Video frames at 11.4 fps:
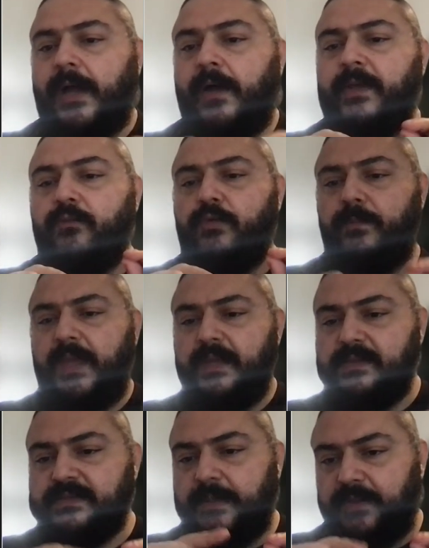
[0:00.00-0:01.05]
How can we
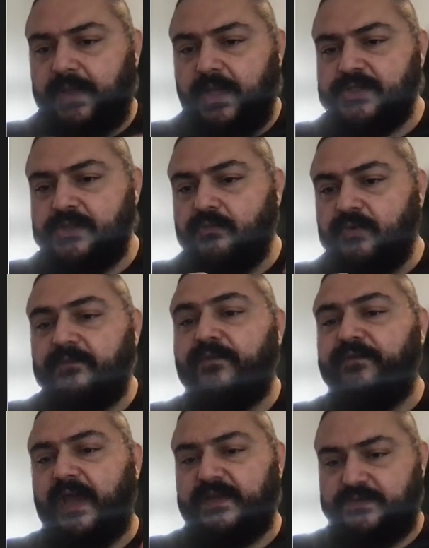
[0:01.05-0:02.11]
make this application run
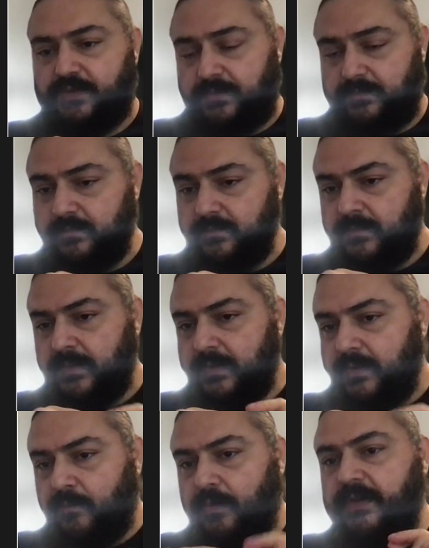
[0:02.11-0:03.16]
faster?
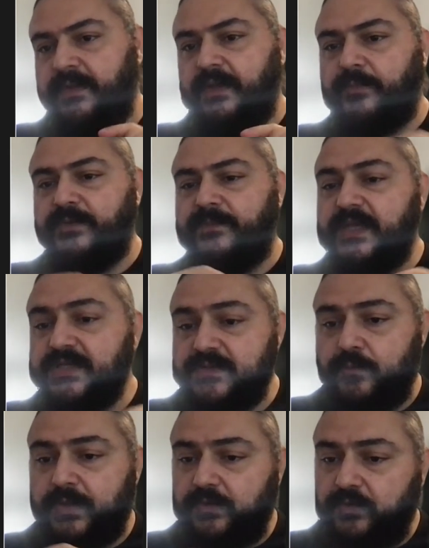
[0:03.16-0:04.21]
What are the
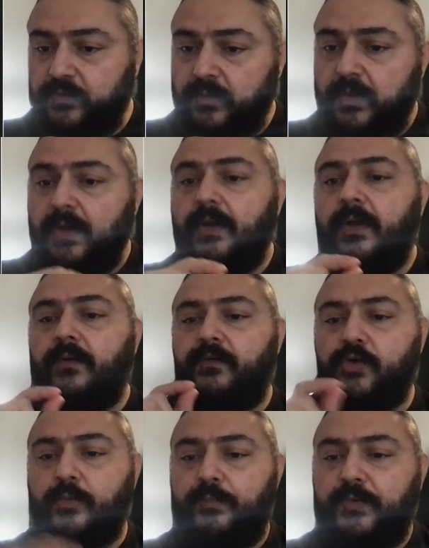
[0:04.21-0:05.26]
optimizations we can do
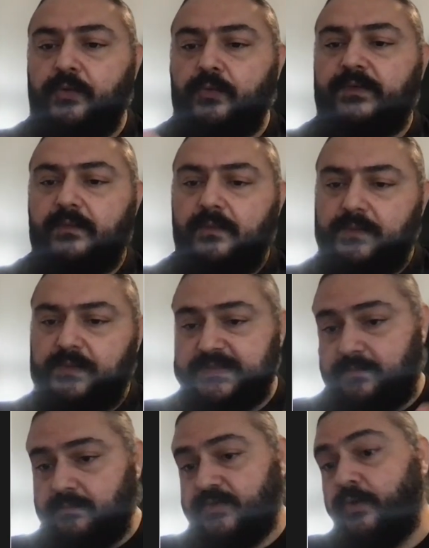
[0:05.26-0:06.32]
to
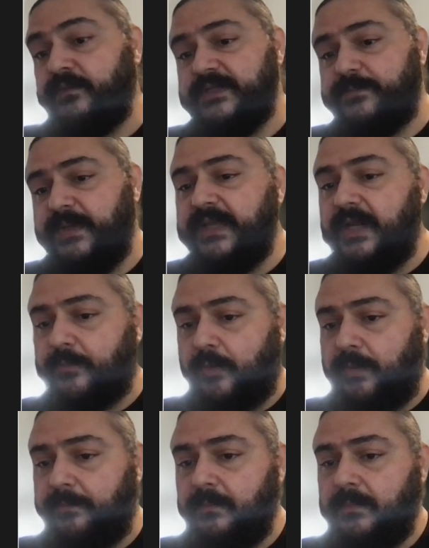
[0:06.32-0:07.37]
solve this big data
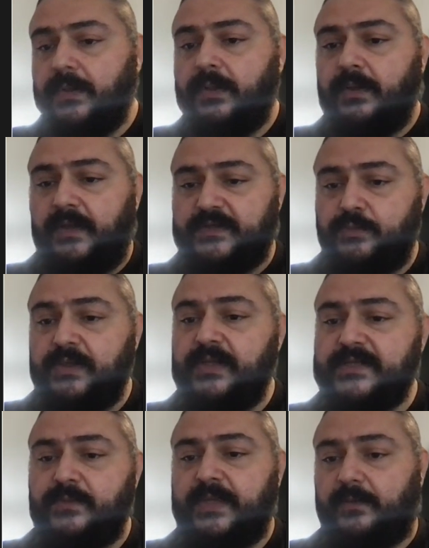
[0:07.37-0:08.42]
problem as quickly
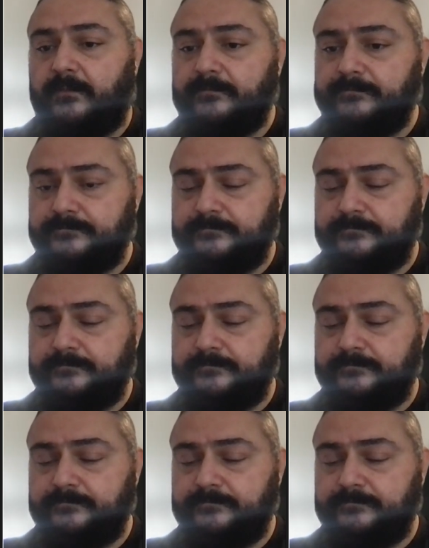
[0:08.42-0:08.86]
as we can?